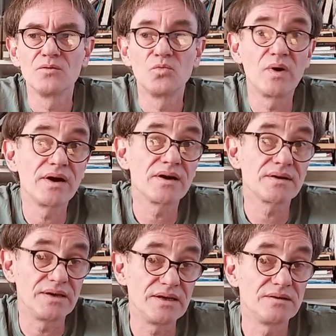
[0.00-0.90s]
where
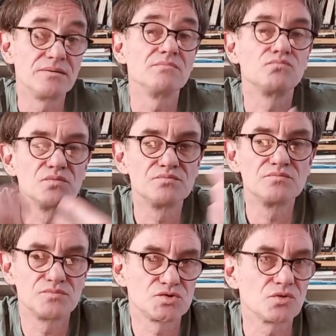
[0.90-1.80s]
in
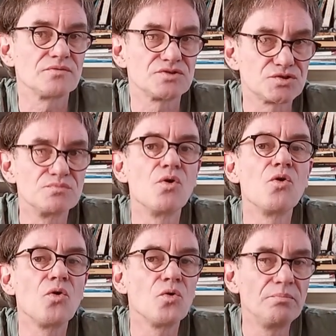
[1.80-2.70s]
sort of
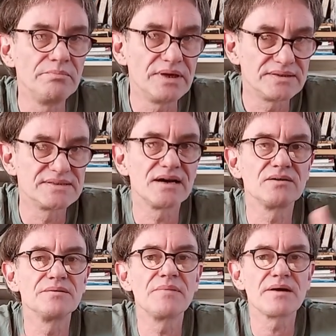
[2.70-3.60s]
small
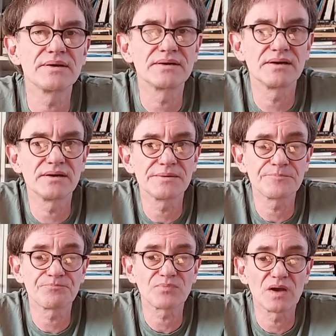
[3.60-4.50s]
midtown
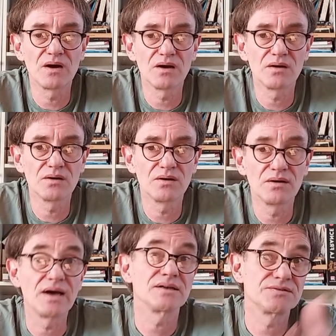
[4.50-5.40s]
America,
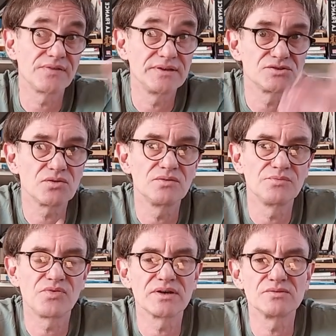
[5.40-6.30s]
as Fanny
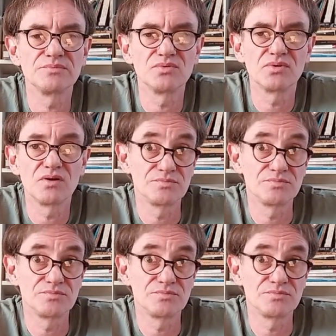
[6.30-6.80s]
Trollope, for example,